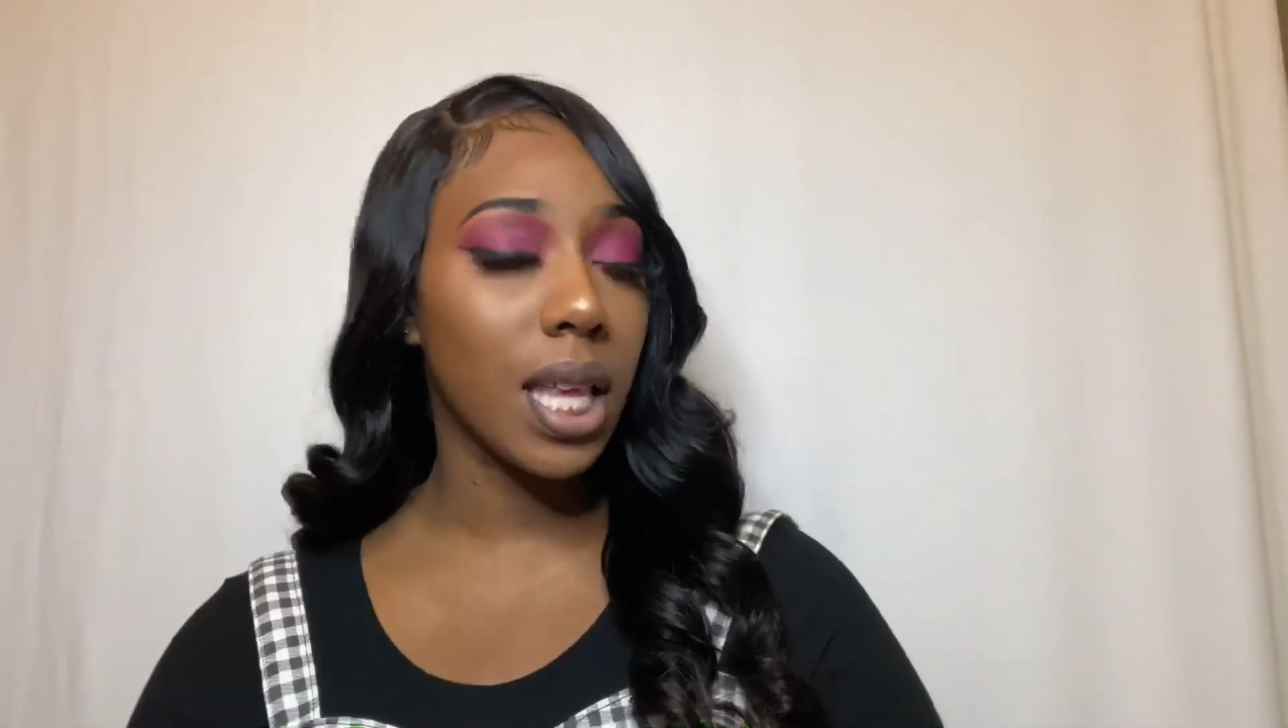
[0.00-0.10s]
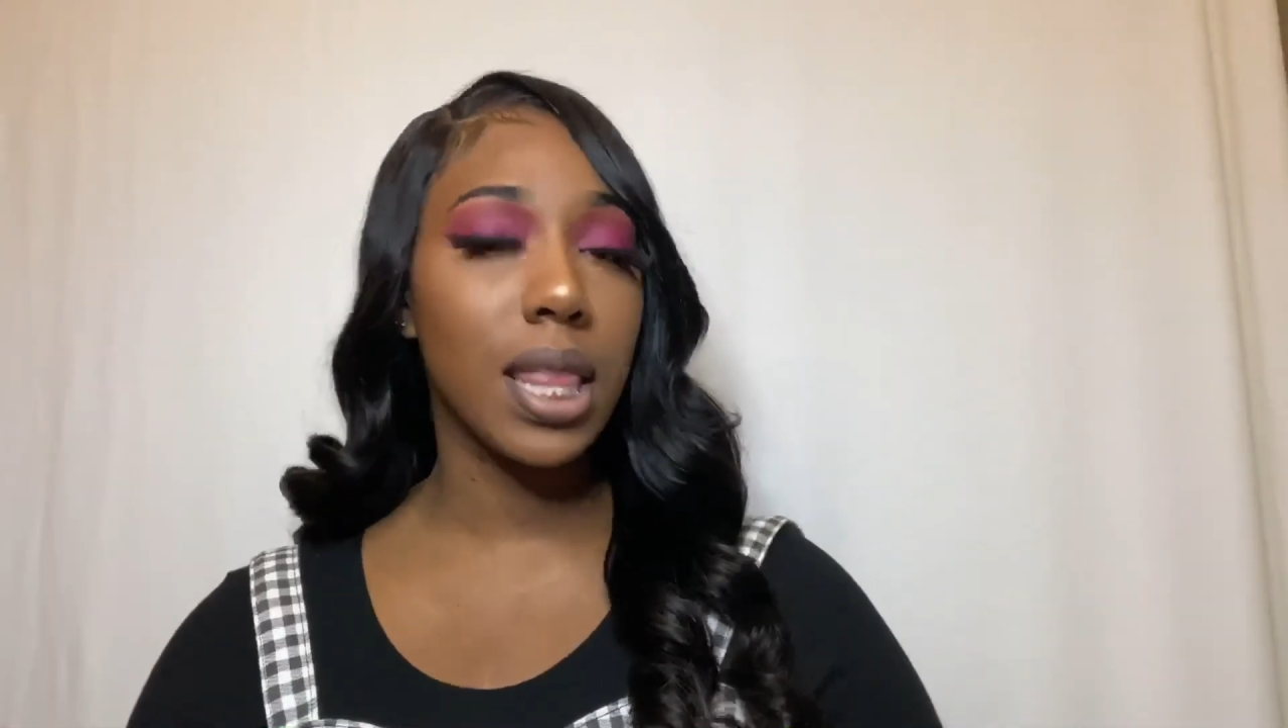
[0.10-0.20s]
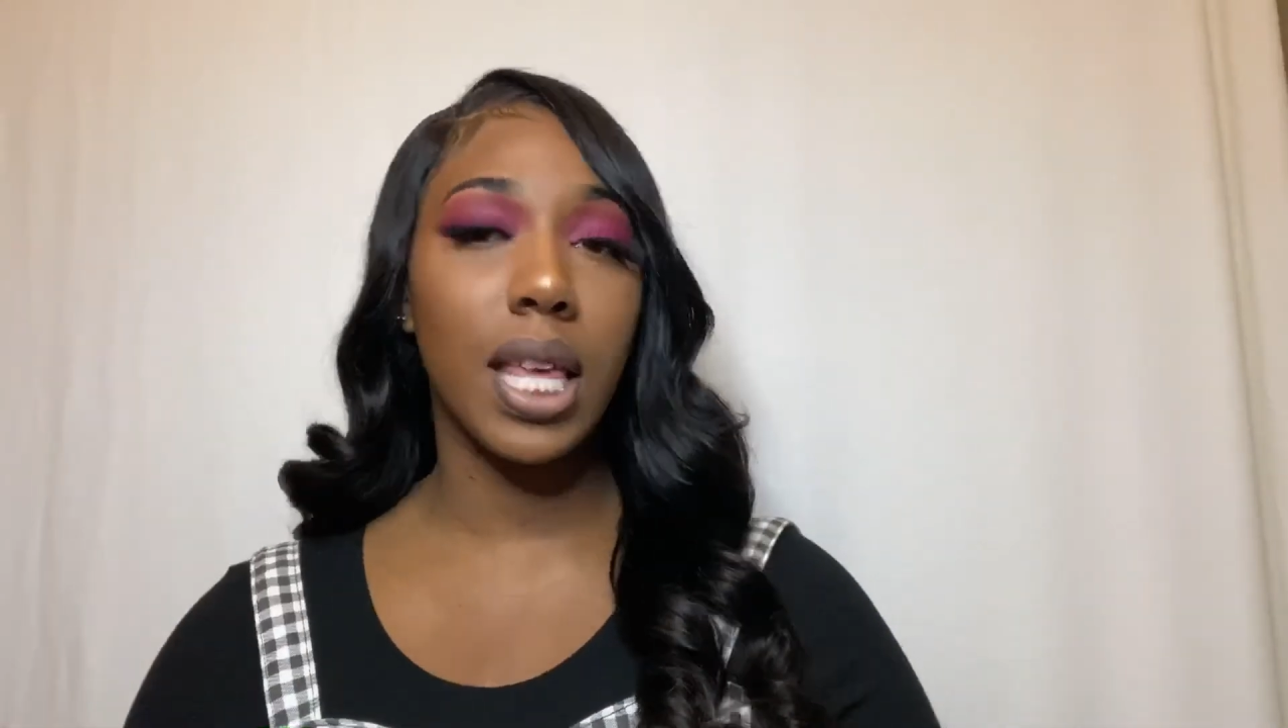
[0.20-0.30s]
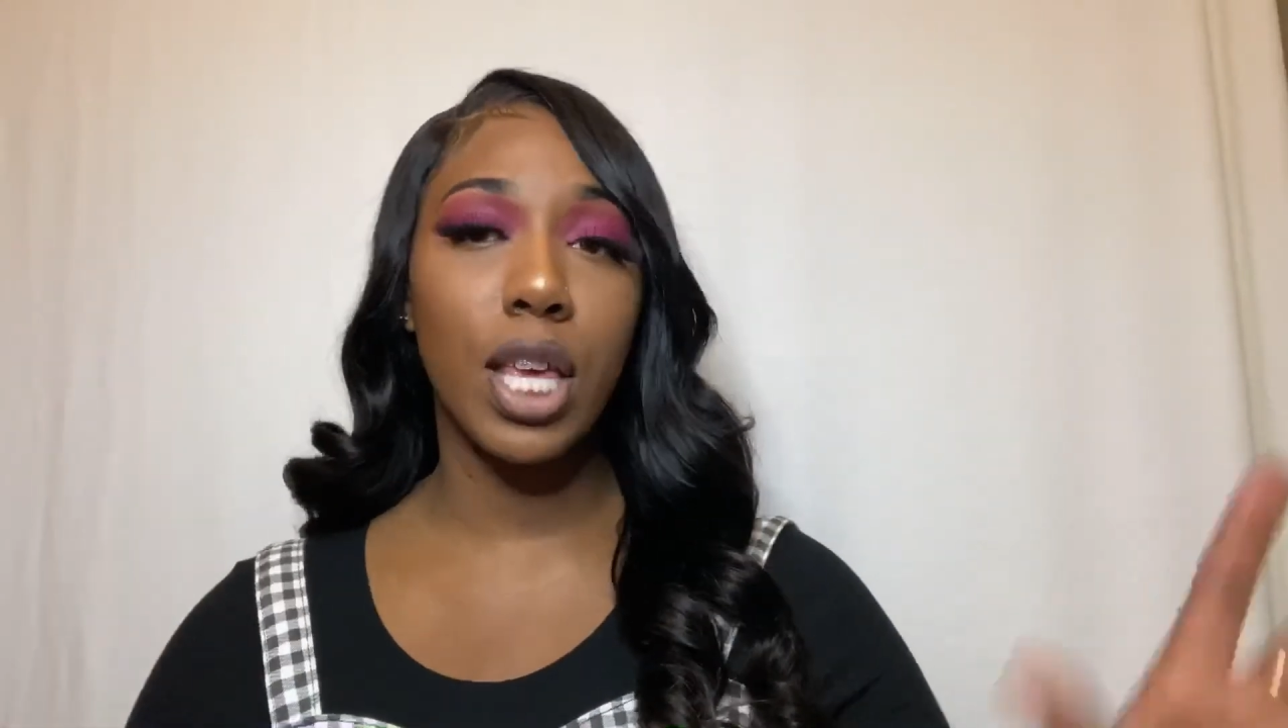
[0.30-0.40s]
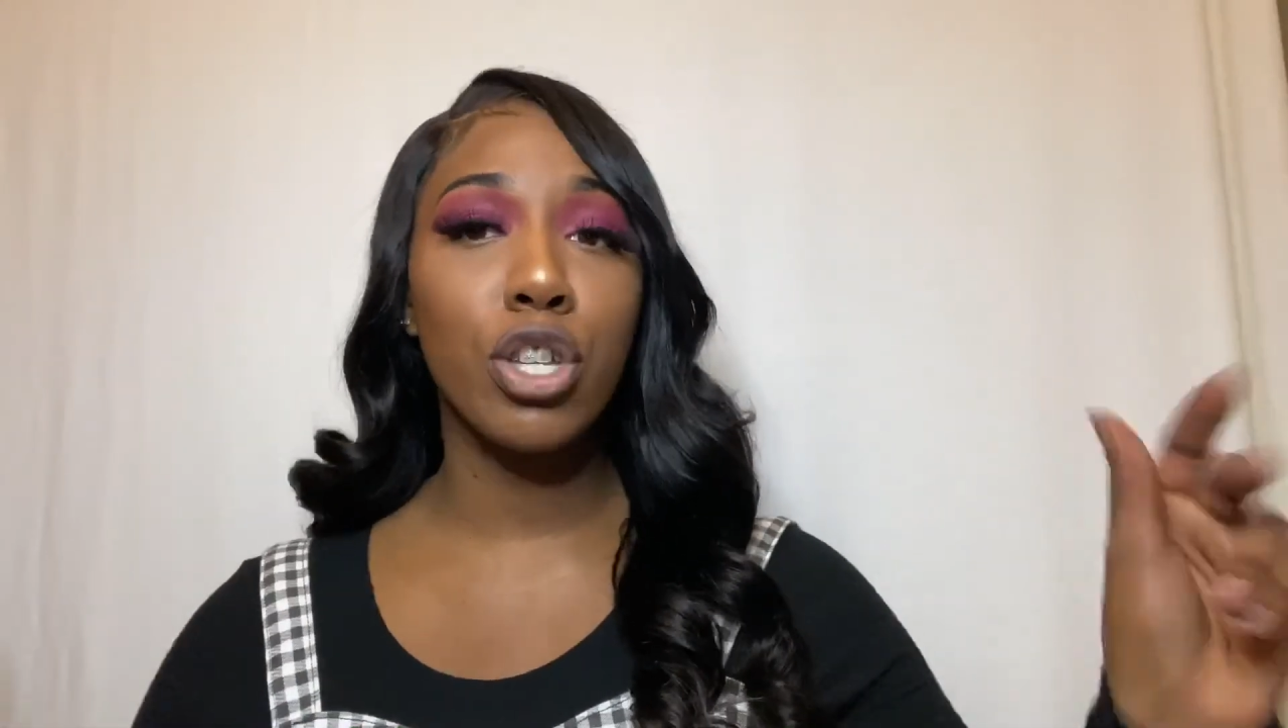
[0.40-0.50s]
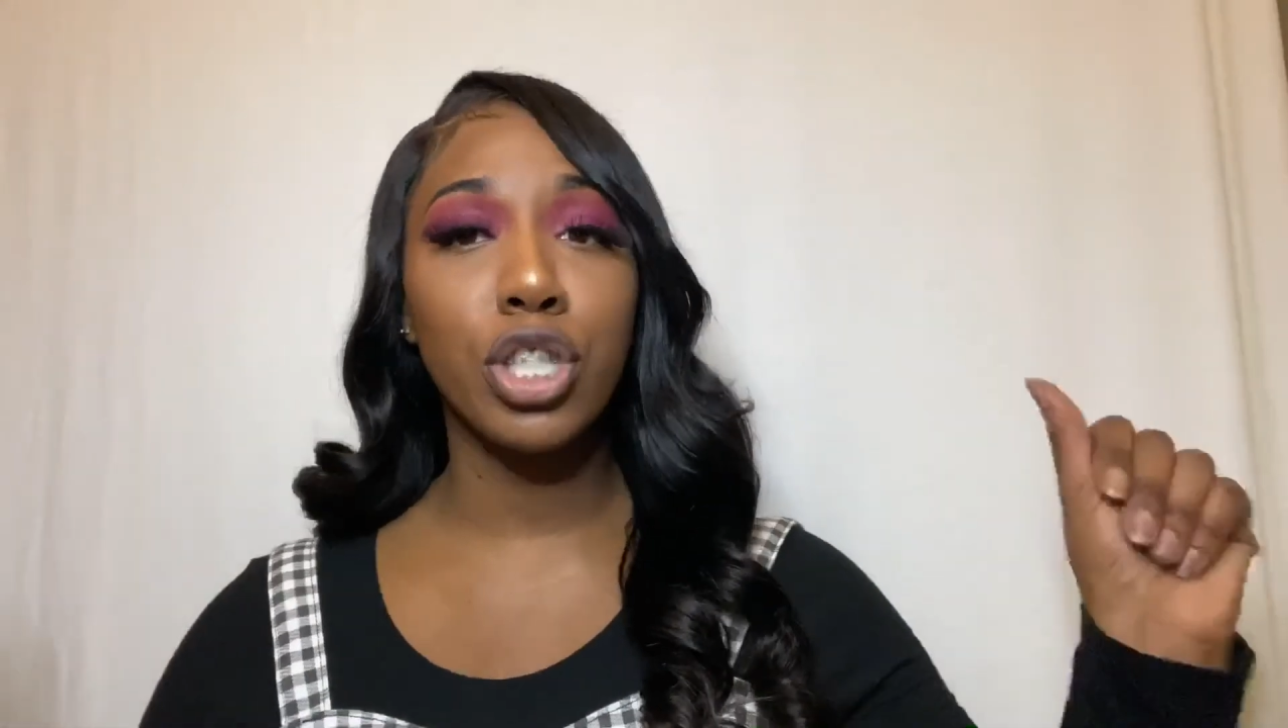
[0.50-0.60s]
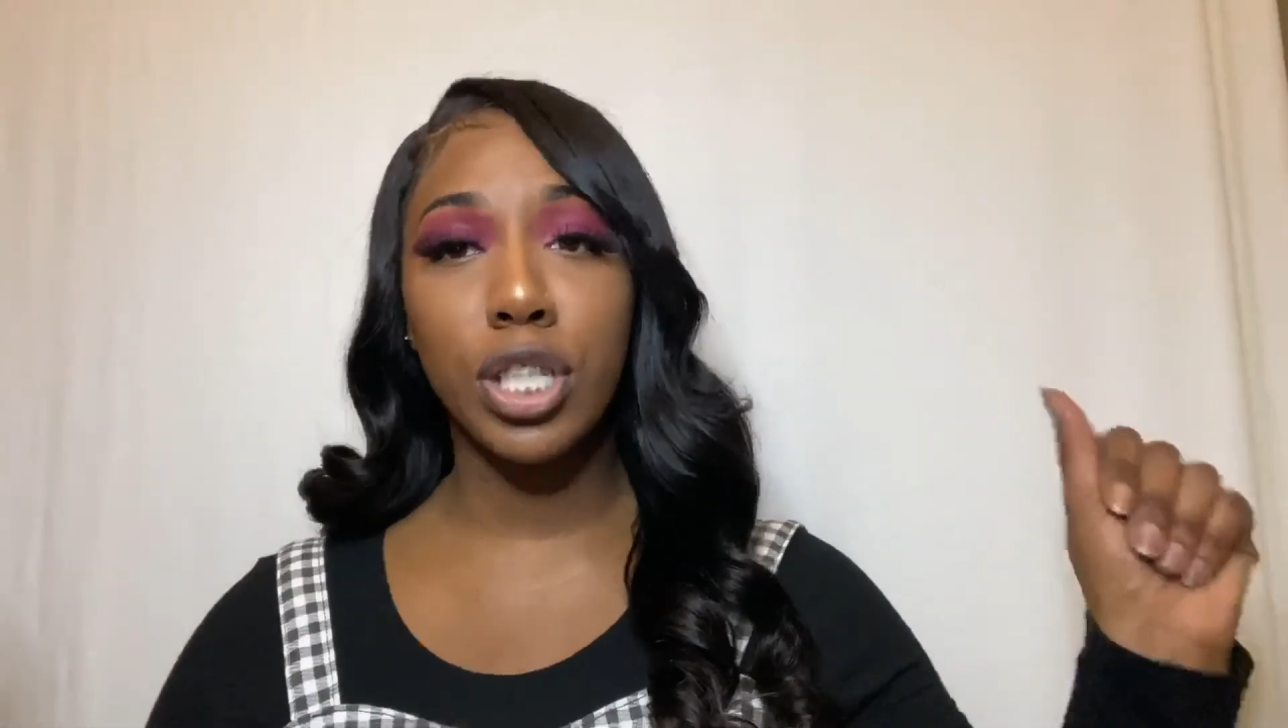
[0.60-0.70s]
then you should